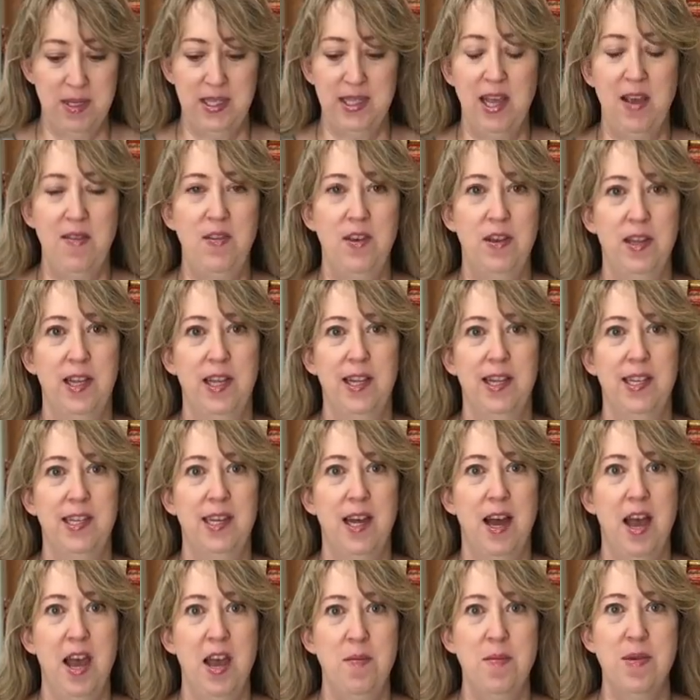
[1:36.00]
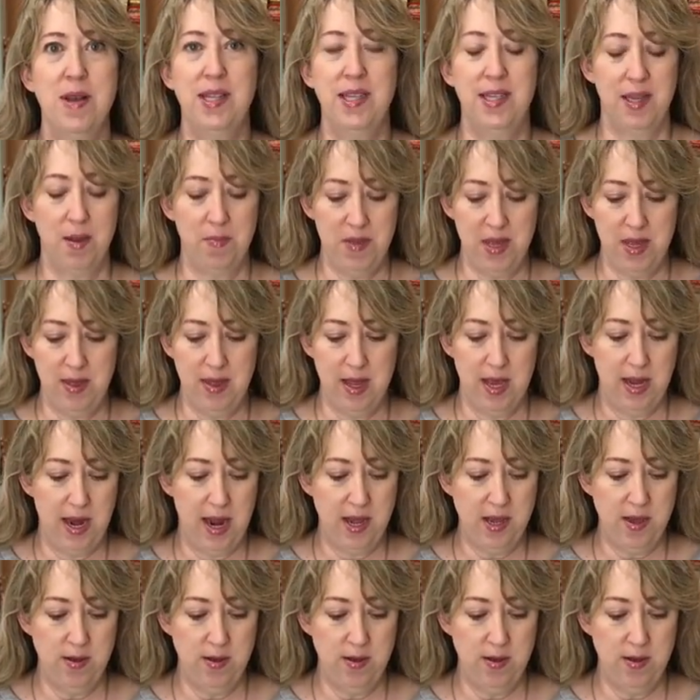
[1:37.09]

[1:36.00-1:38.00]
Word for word: will save you a little time. It's something that I